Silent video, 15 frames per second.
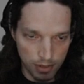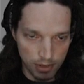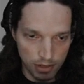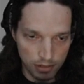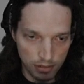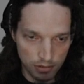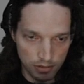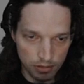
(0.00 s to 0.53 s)
You
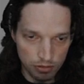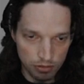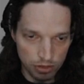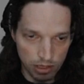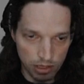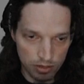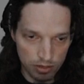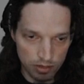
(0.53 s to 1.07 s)
can also
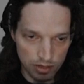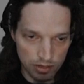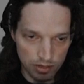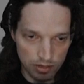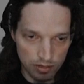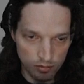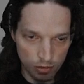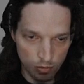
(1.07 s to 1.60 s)
change
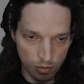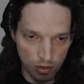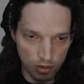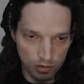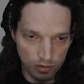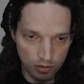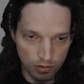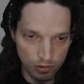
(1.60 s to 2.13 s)
these if you
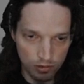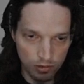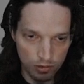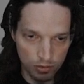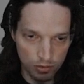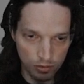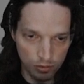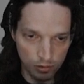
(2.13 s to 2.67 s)
want
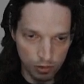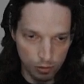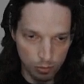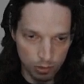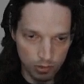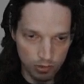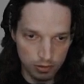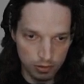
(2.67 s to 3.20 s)
to
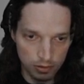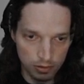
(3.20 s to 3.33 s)
loop